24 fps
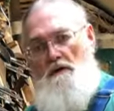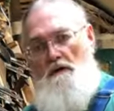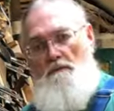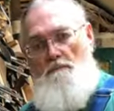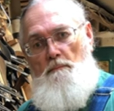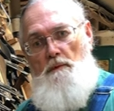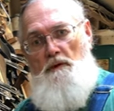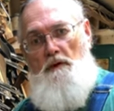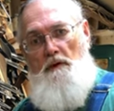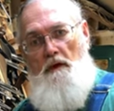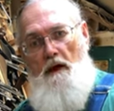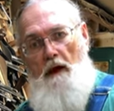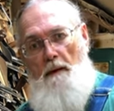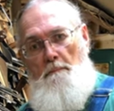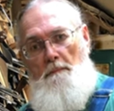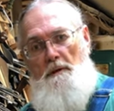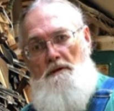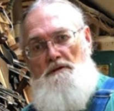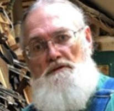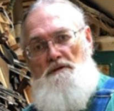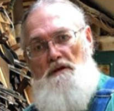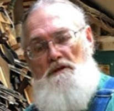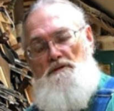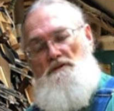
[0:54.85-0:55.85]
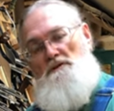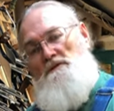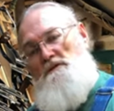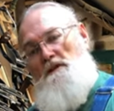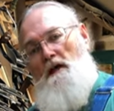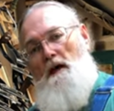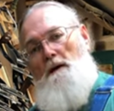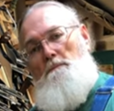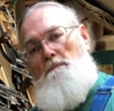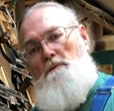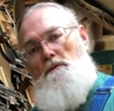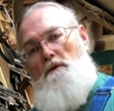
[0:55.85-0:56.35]
leave them in the comment section
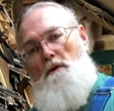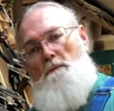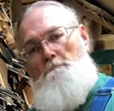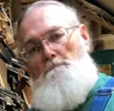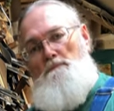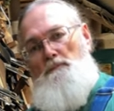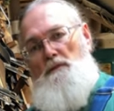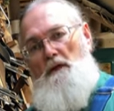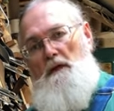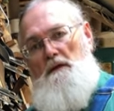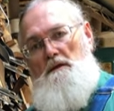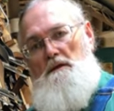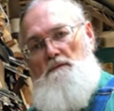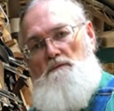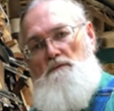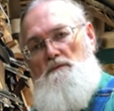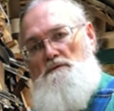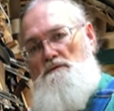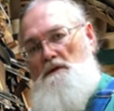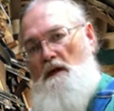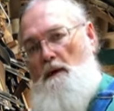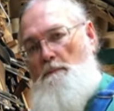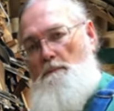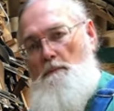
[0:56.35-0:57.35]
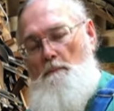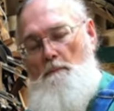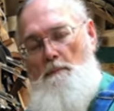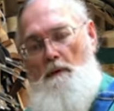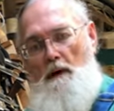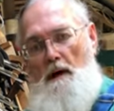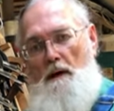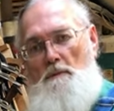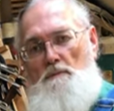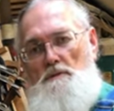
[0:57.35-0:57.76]
down below. Thank you for stopping by.